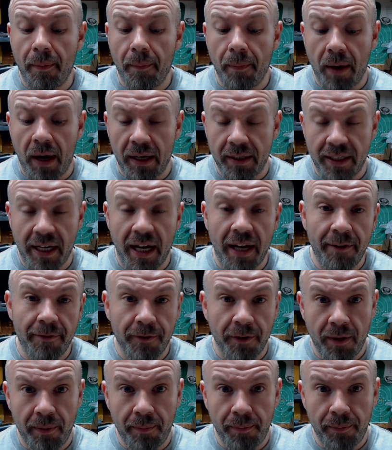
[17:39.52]
aside
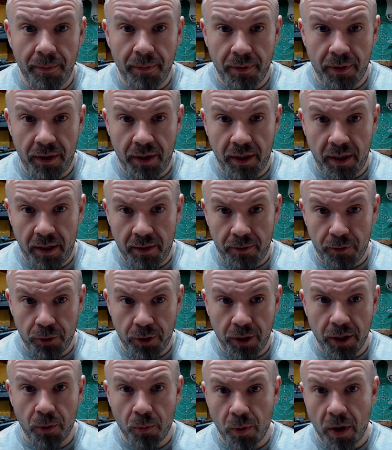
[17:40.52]
from the
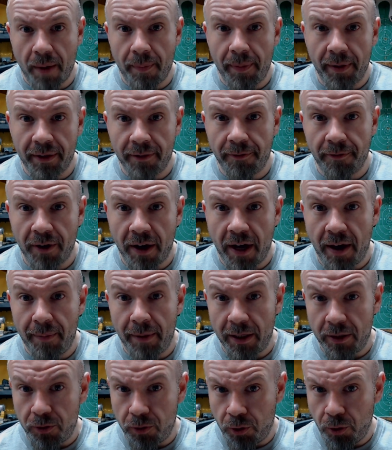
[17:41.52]
trigger rubbing the frame
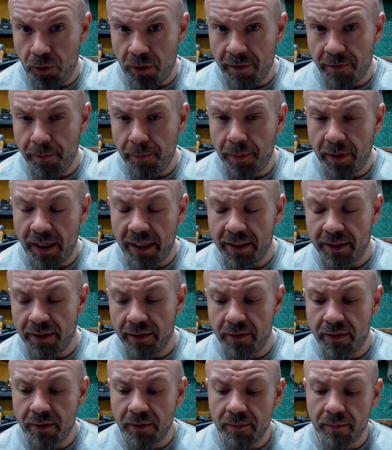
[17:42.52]
in two different
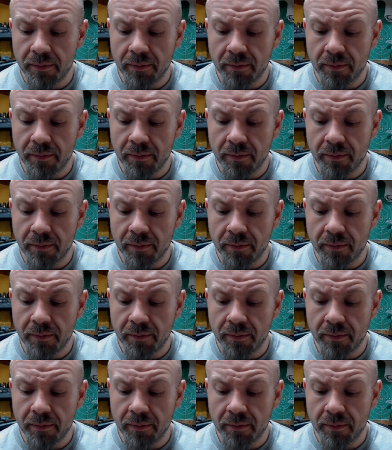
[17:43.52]
places,